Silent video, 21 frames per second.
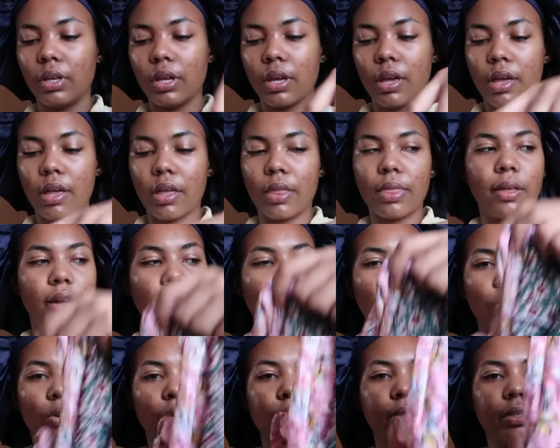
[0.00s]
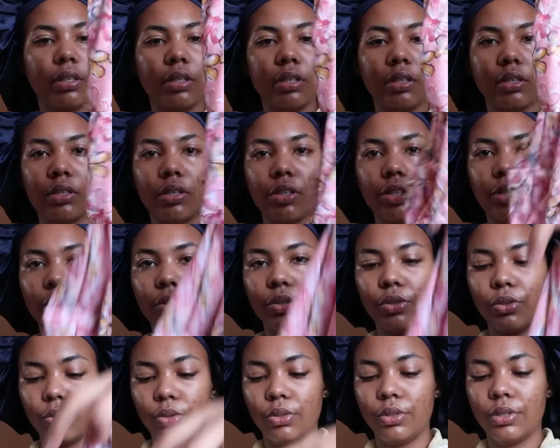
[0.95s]
yeah, there are all these
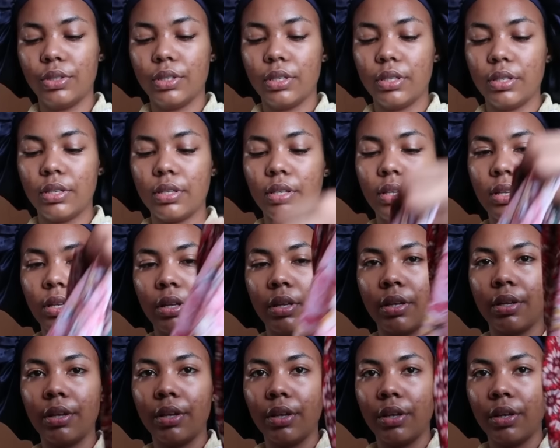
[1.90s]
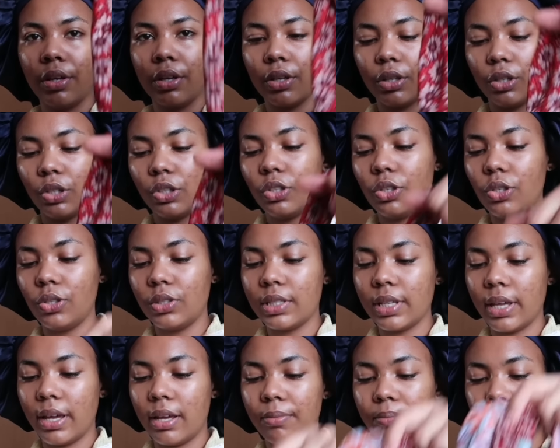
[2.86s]
cute
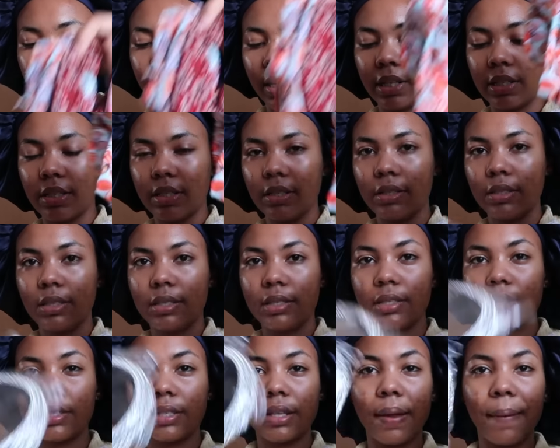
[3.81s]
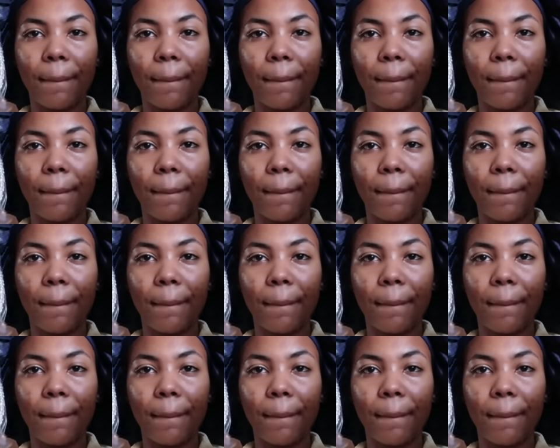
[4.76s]
headbands.